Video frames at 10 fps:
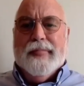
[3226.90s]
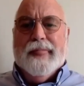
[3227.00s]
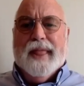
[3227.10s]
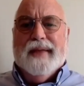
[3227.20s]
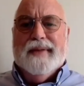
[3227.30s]

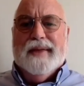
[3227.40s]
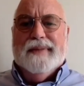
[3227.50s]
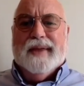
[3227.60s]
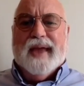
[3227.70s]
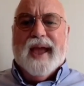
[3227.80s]
And
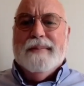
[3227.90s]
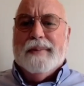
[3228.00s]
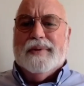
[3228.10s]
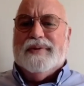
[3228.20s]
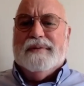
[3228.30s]
the gang
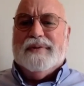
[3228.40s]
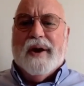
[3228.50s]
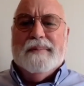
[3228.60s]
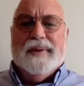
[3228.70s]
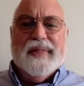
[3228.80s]
members have
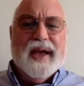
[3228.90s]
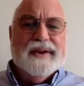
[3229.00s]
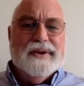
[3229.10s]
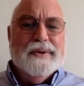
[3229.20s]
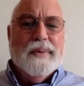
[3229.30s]
taught me that,
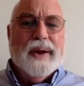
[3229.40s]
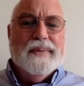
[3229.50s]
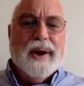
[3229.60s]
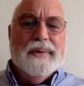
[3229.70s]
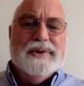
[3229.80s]

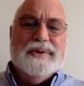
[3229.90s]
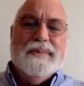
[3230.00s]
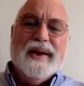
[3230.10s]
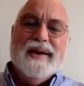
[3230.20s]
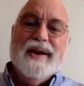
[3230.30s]
why would you
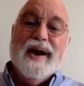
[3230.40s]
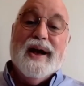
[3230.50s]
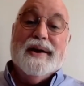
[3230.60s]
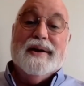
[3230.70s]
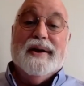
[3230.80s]
make
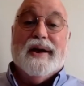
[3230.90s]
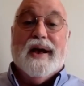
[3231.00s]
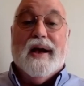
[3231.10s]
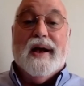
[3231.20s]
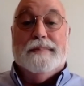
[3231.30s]
God an
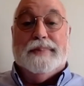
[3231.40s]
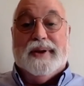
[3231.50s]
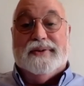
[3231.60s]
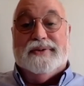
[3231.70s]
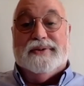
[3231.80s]

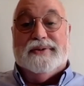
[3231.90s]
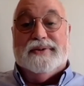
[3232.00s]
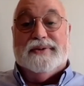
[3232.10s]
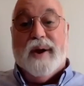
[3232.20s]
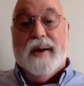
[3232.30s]
accomplice or a
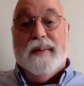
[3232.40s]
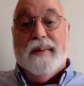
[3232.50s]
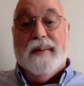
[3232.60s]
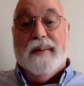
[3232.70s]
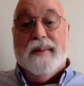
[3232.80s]
crime
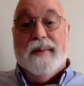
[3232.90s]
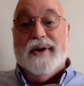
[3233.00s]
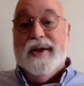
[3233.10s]
partner?